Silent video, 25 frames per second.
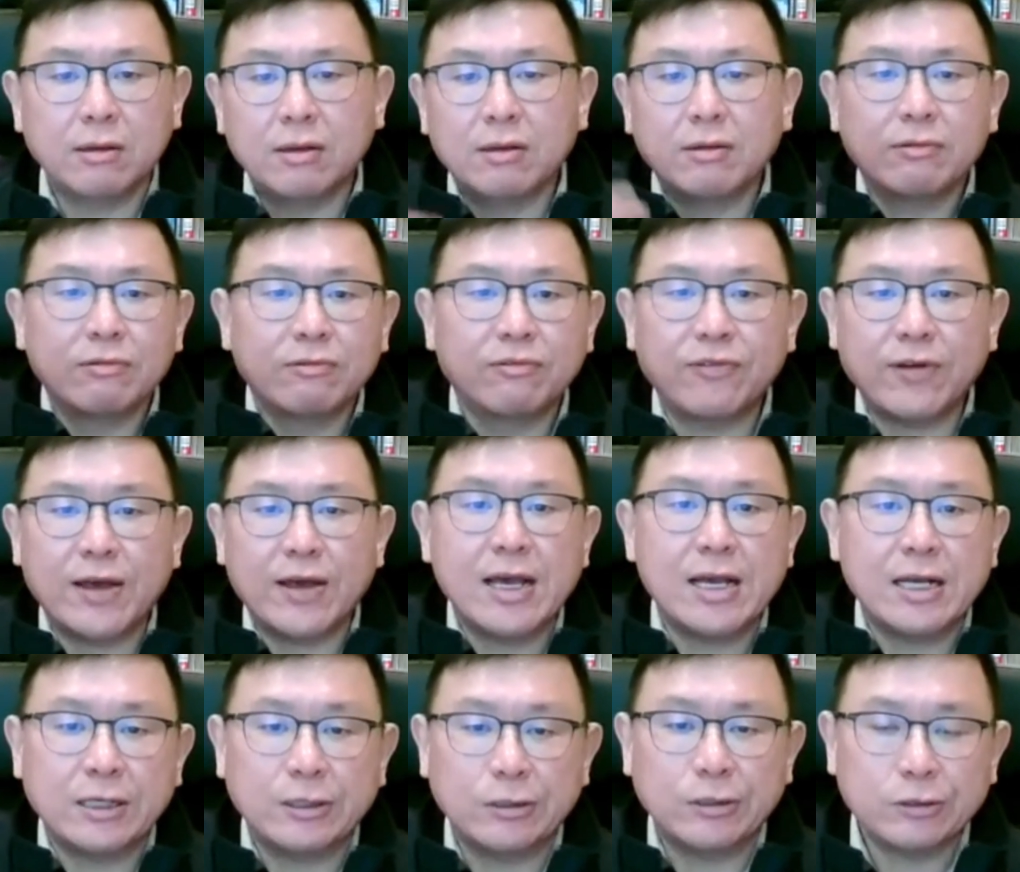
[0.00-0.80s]

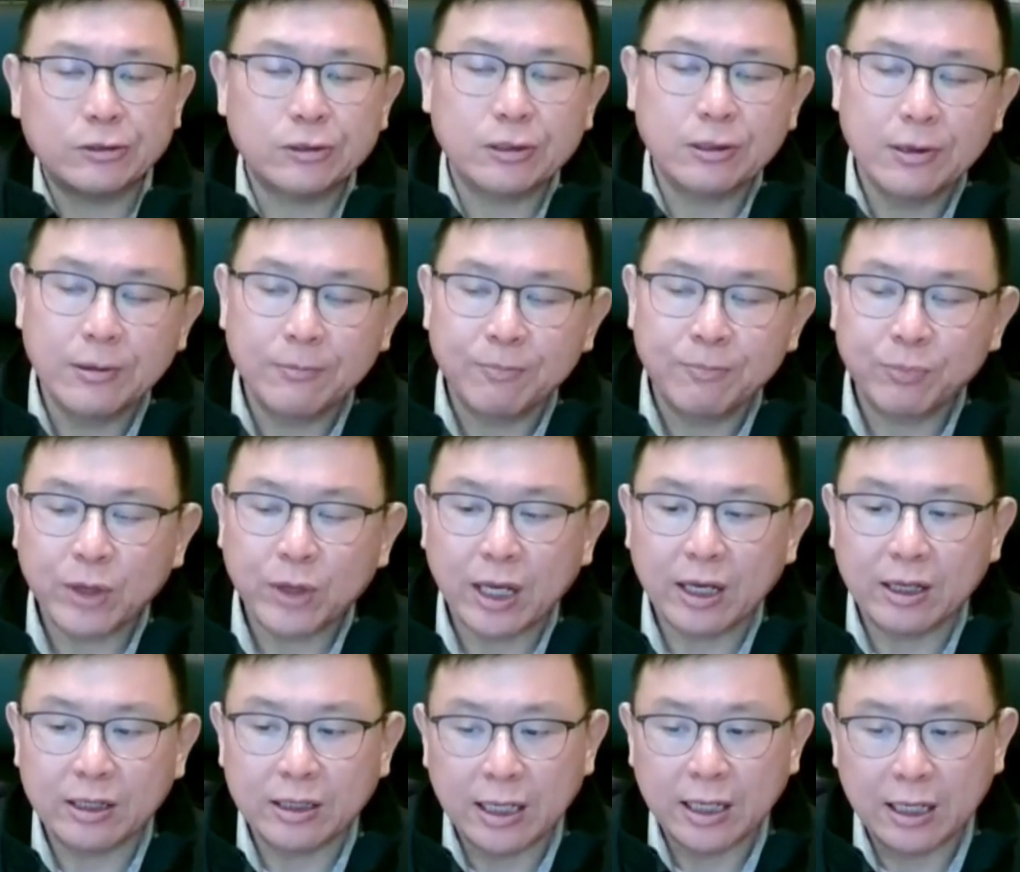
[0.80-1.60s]
face
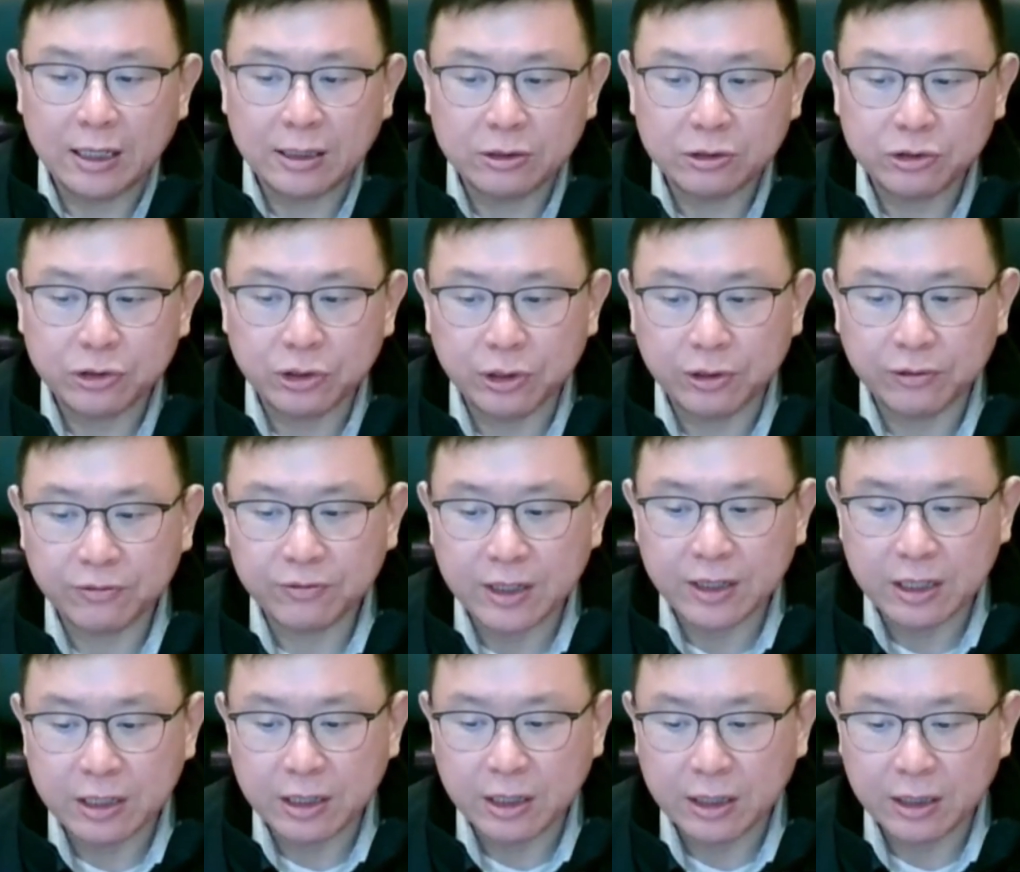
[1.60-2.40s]
and serve
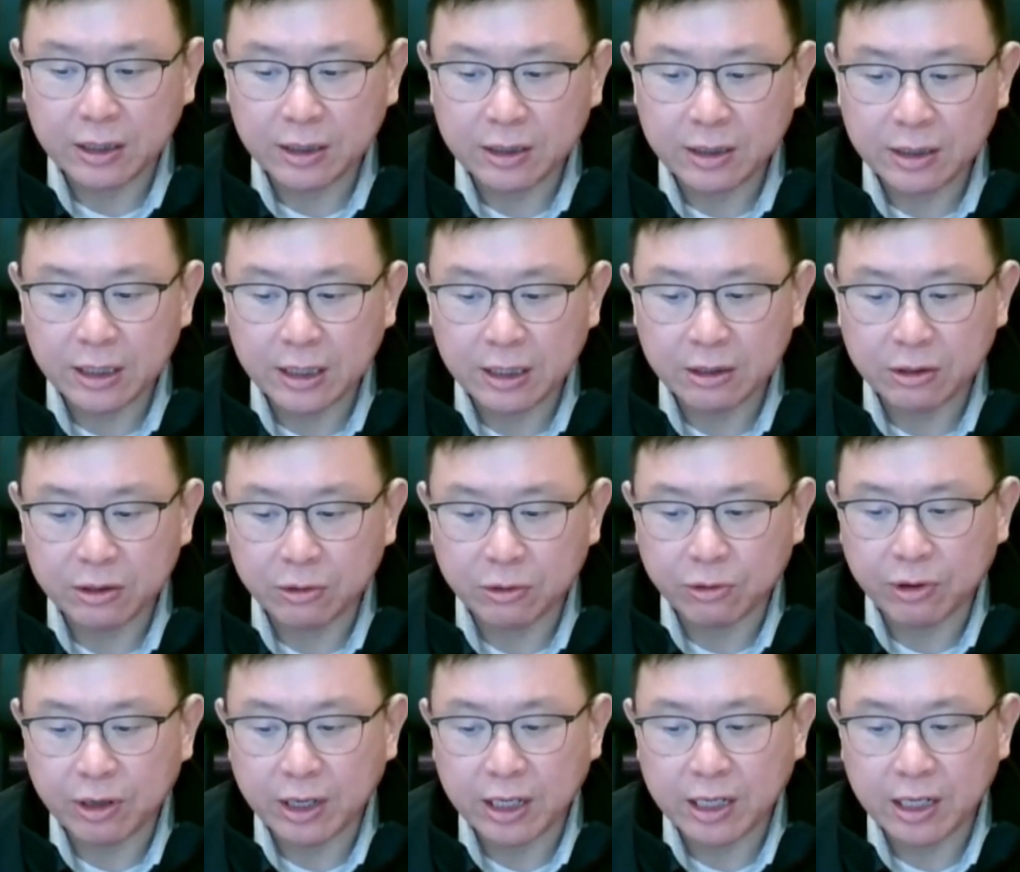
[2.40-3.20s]
the
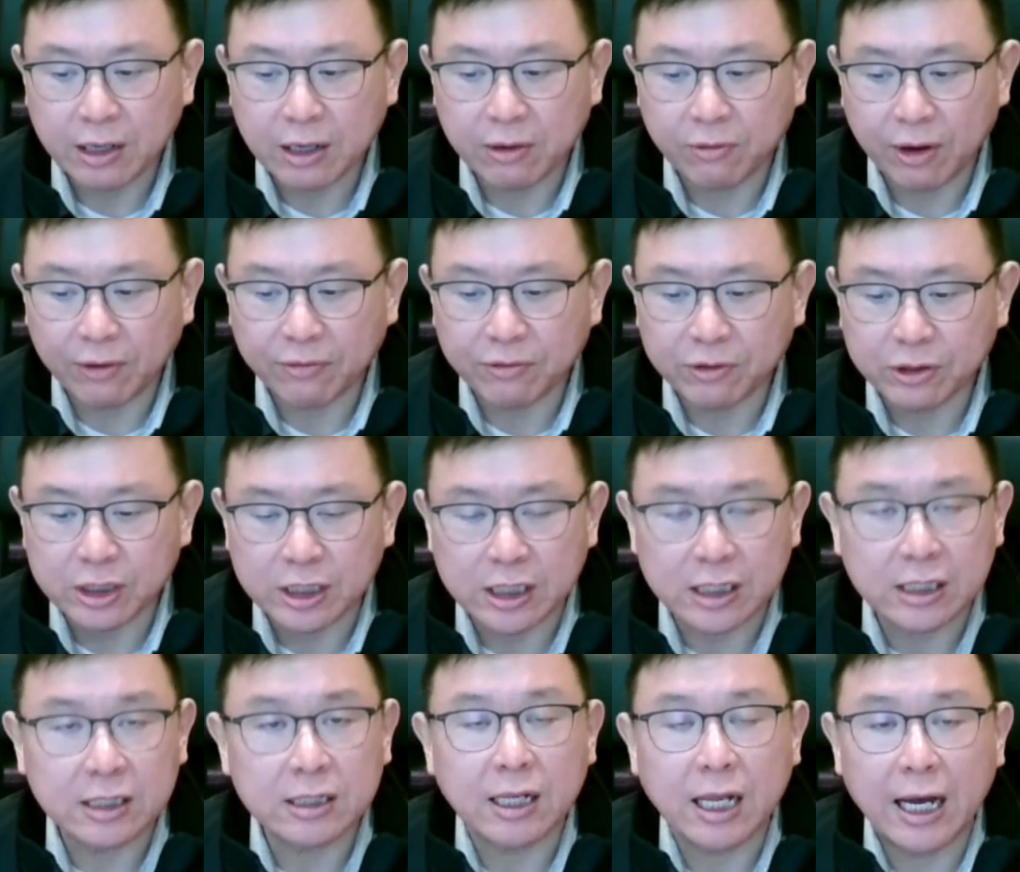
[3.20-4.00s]
Ukrainian
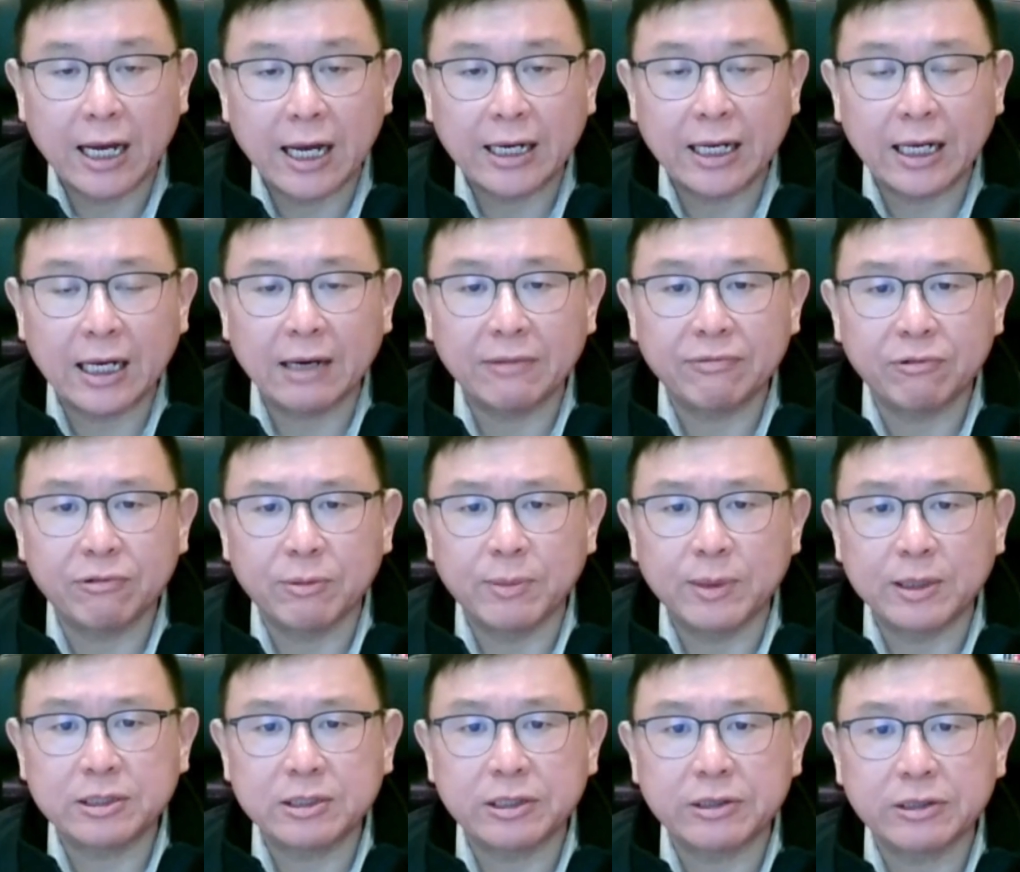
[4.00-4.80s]
refugee lining up for
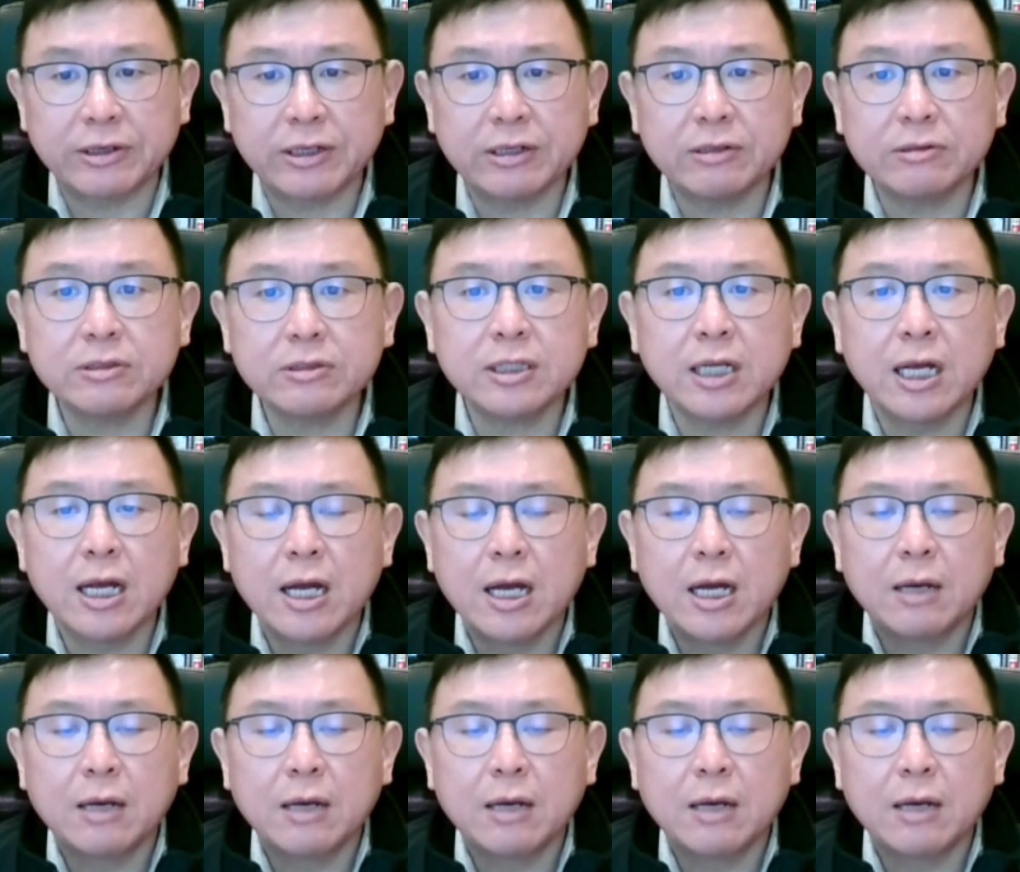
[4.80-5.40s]
materials.